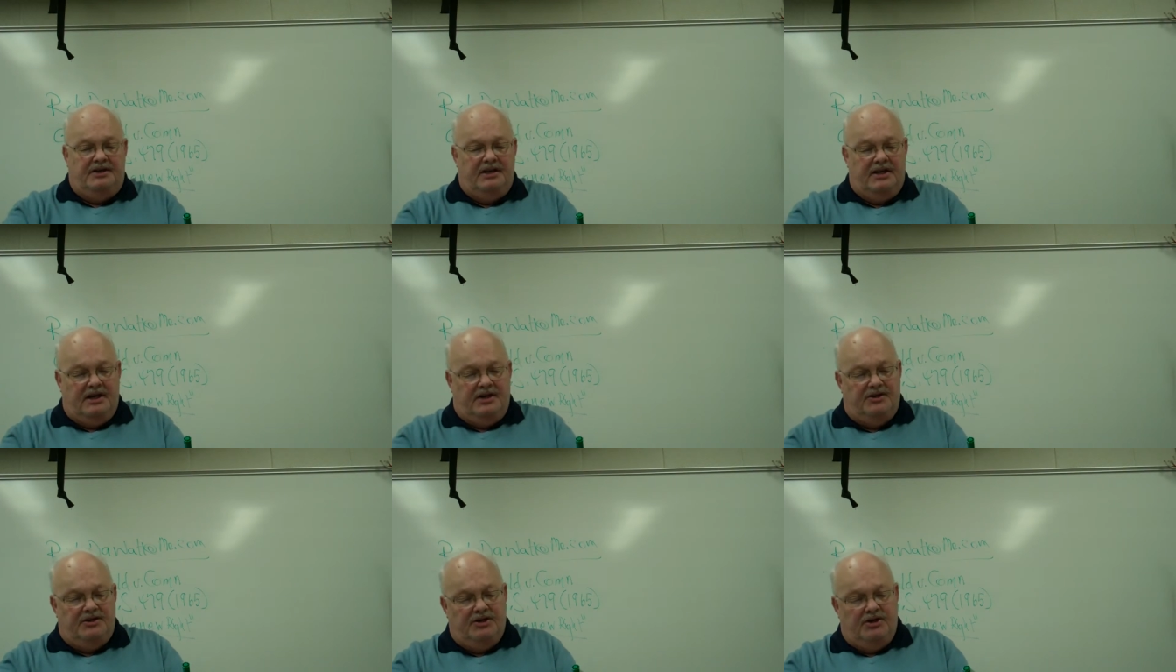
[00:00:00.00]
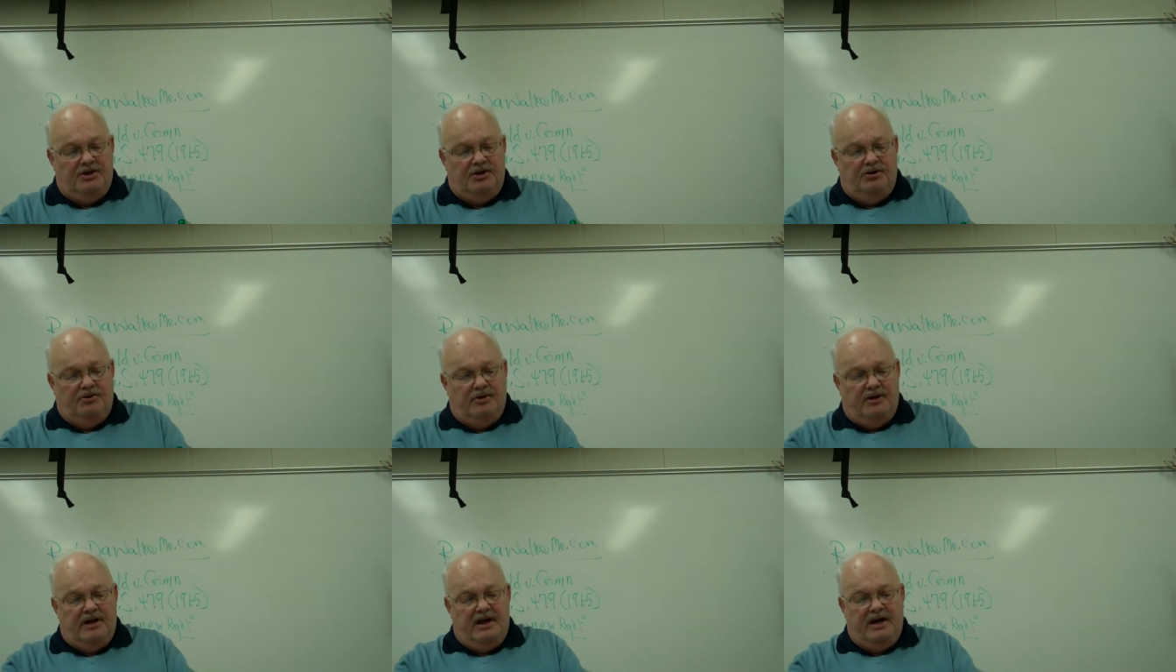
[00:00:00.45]
did
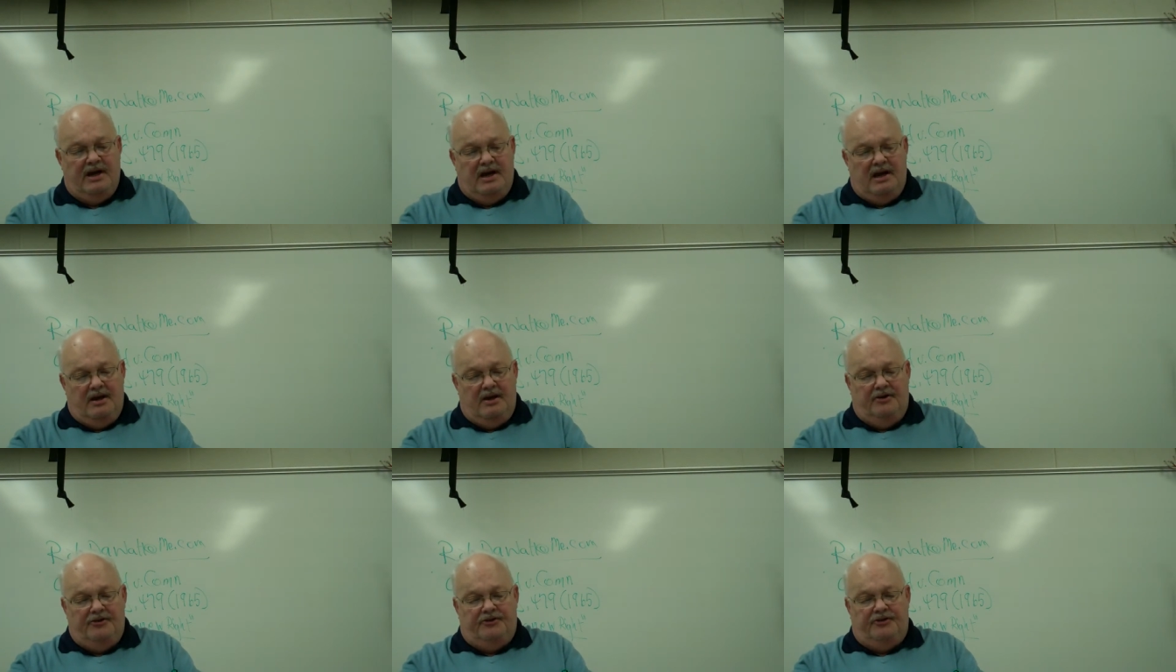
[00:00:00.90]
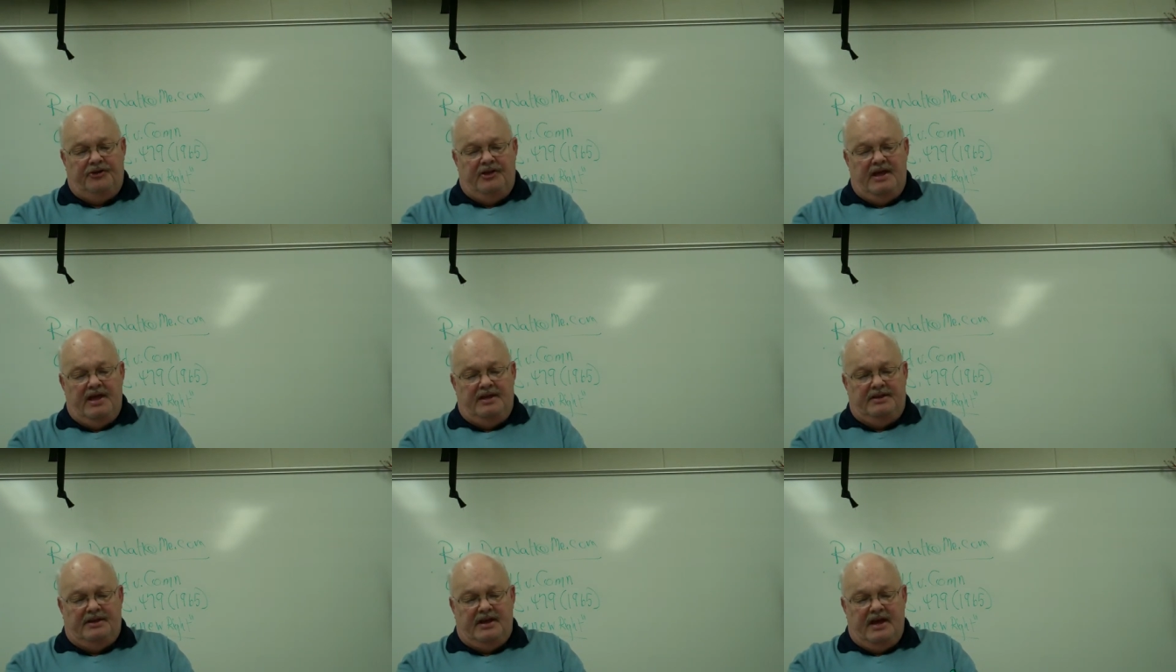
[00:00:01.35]
do is
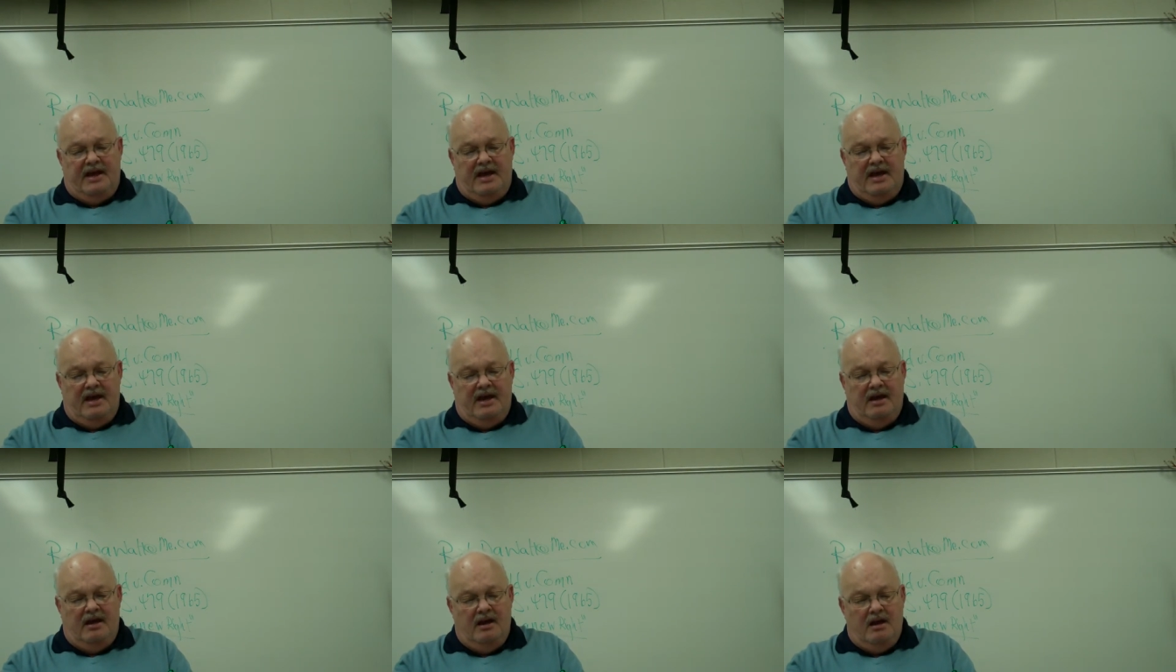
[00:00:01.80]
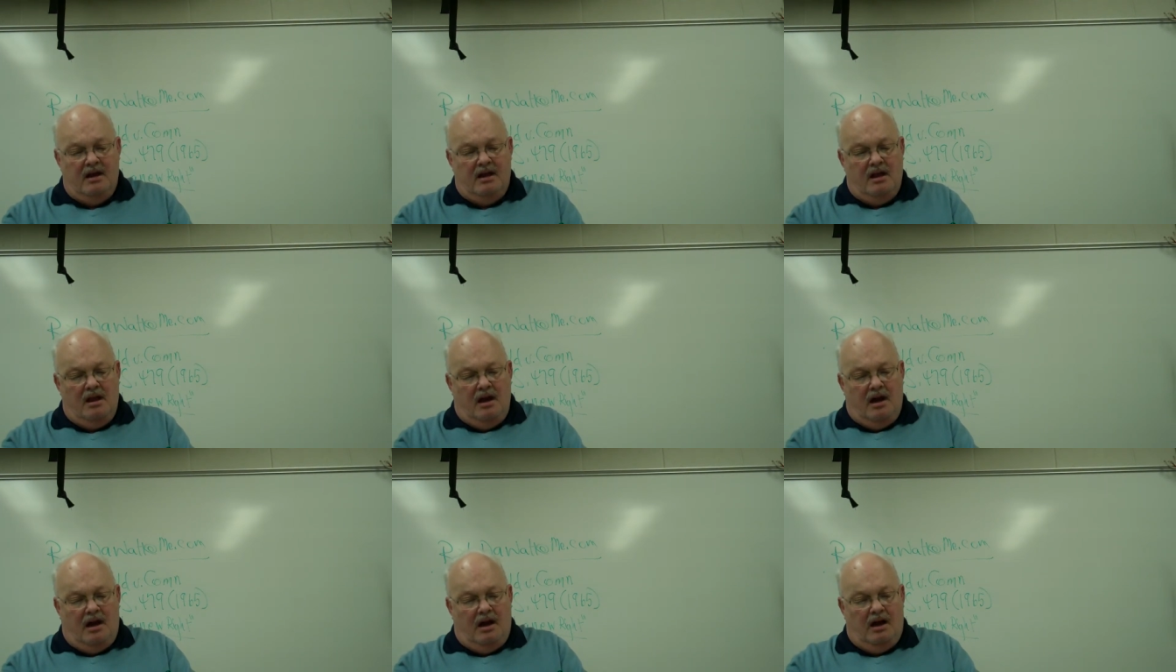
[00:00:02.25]
that they
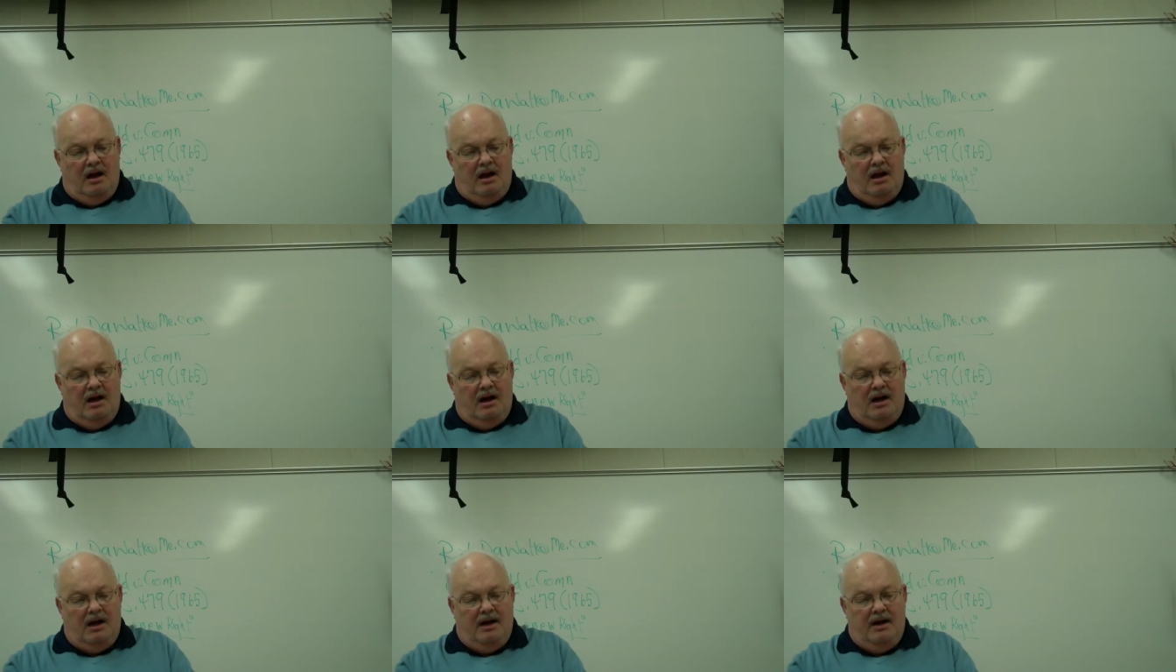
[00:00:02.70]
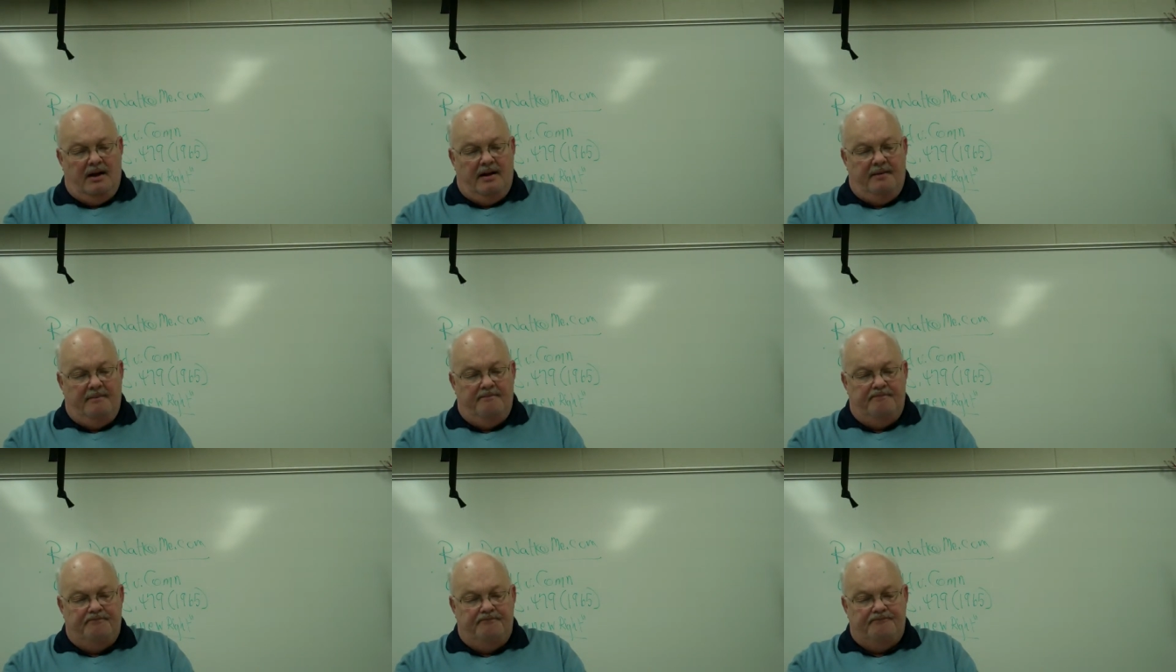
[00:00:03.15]

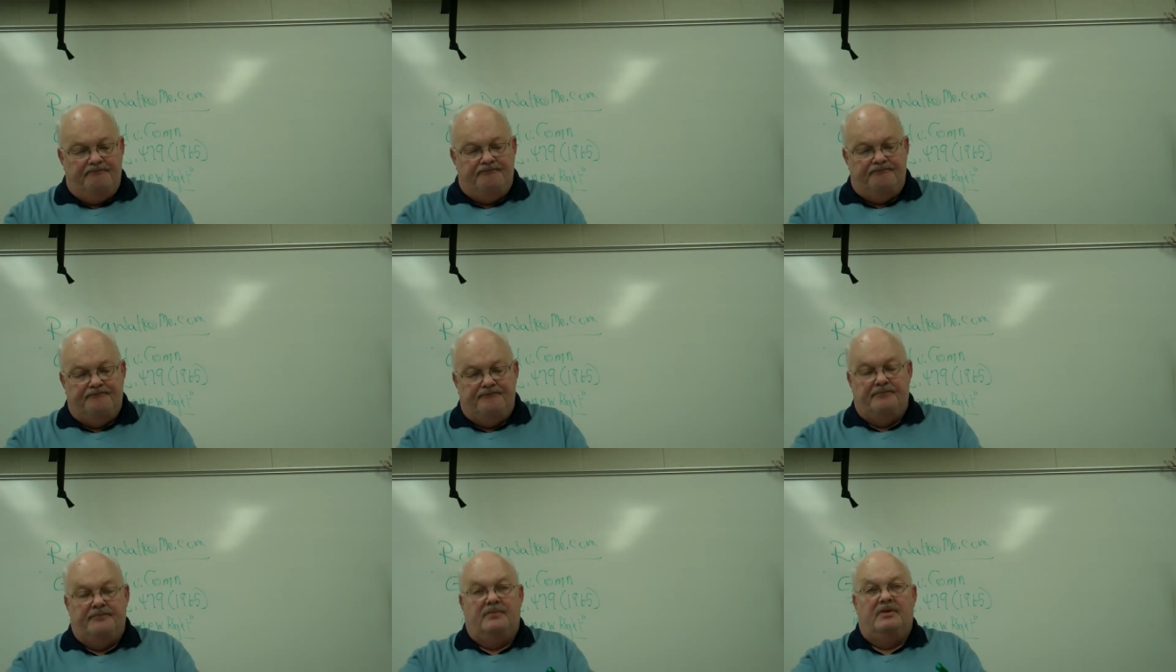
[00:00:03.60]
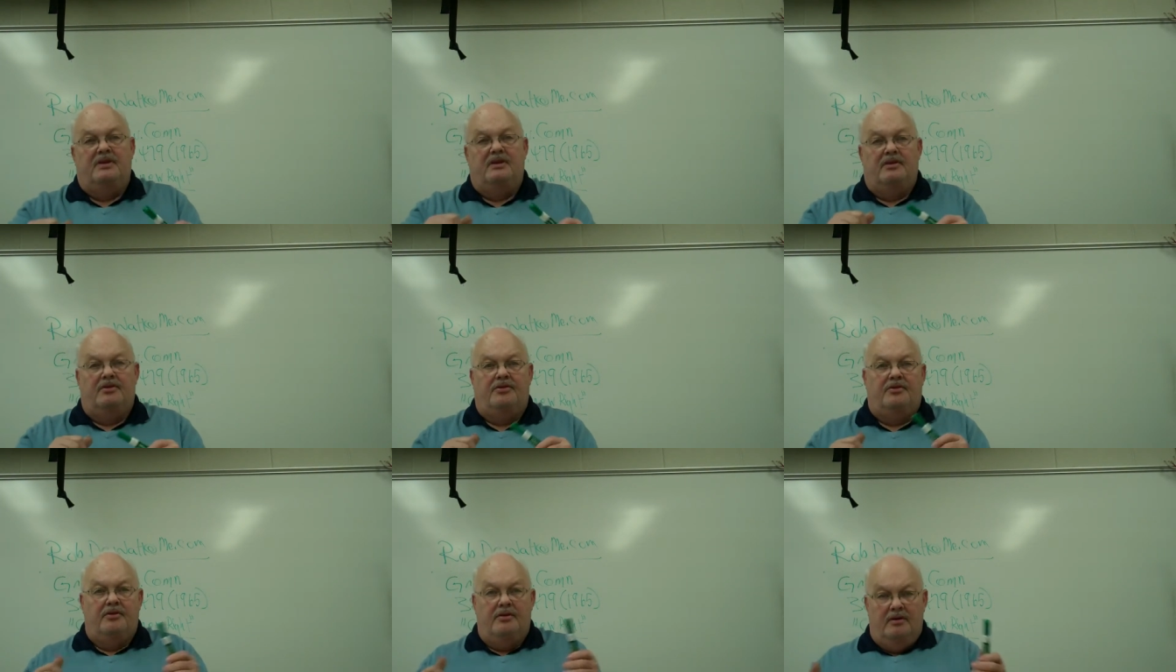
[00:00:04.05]
uh,
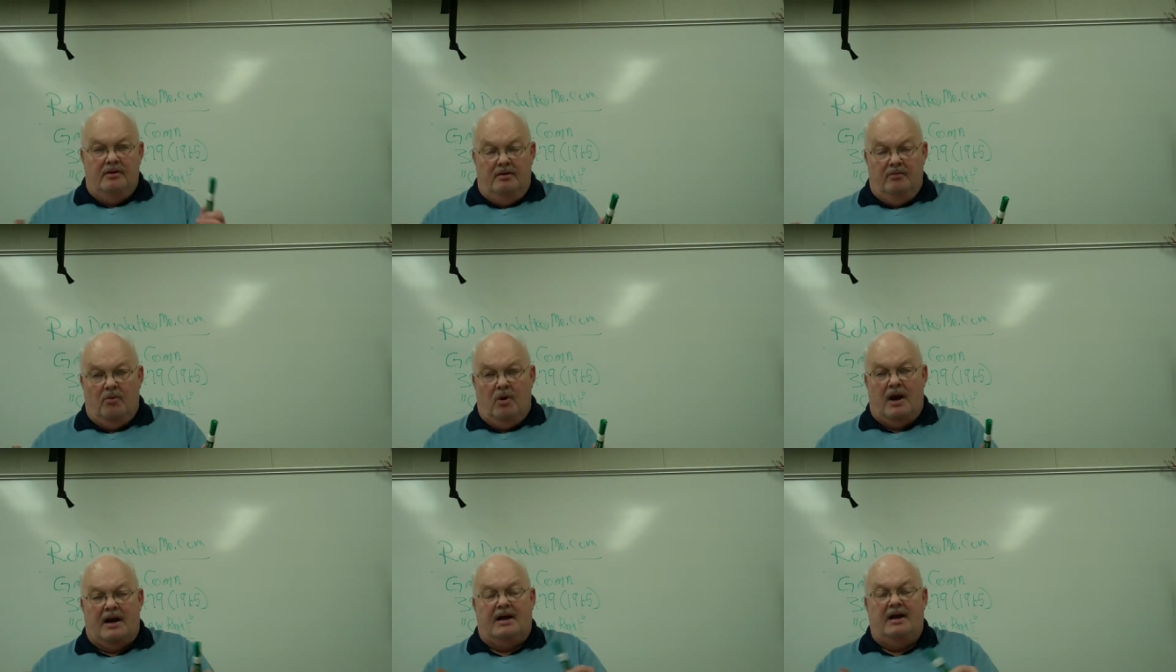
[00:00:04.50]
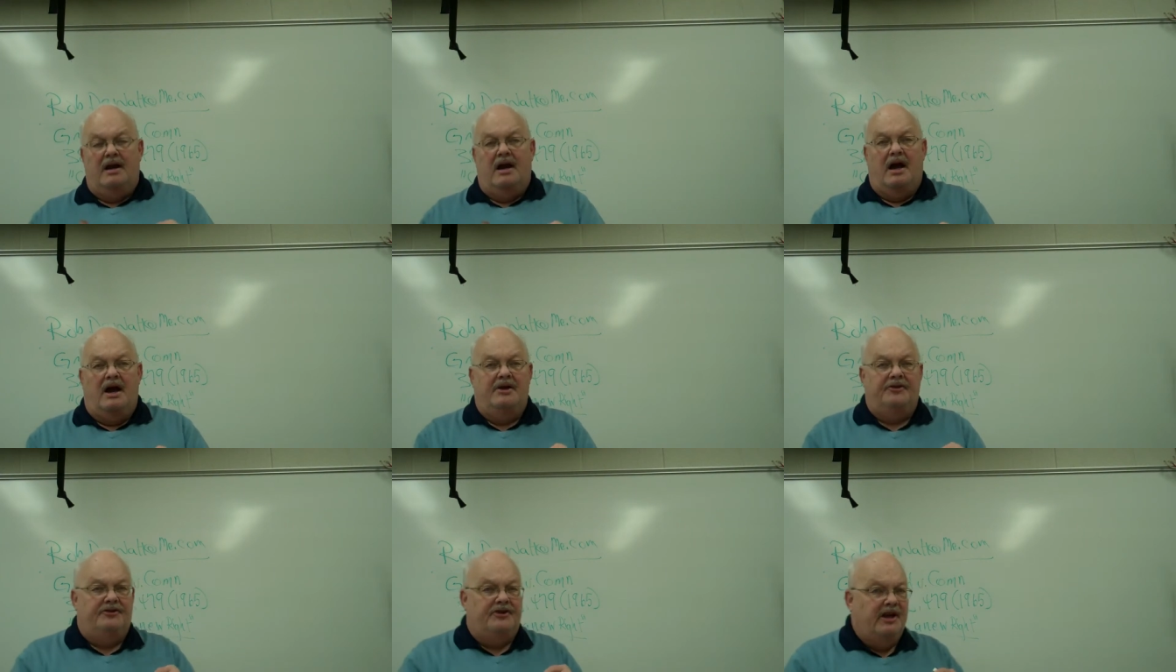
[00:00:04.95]

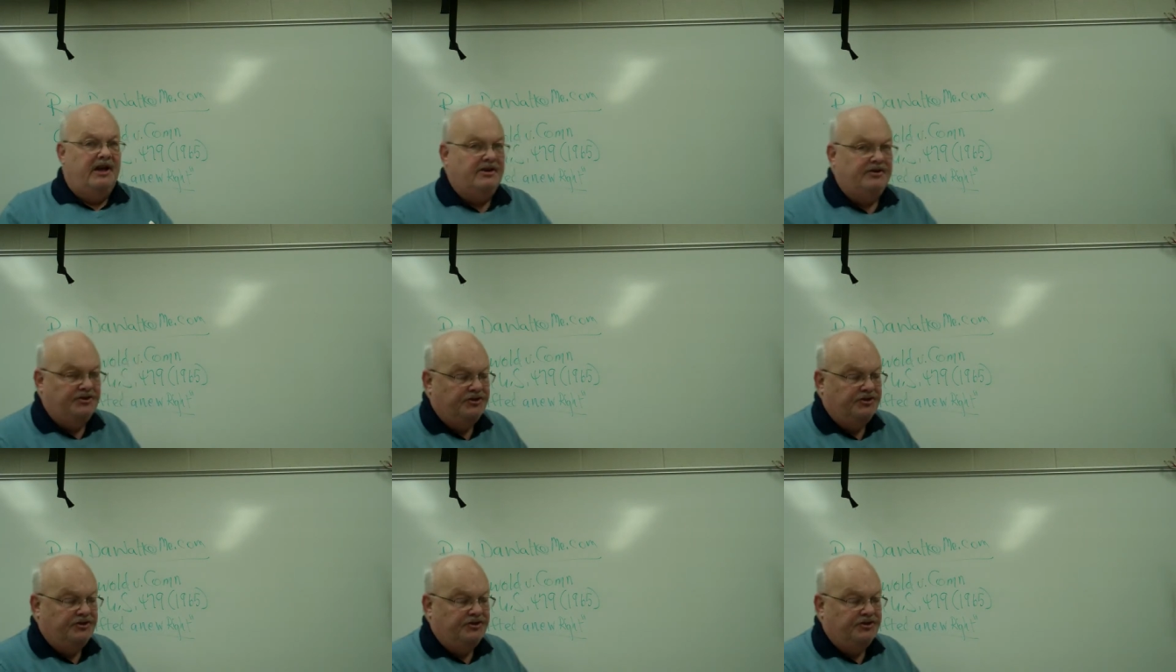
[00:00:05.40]
recognized a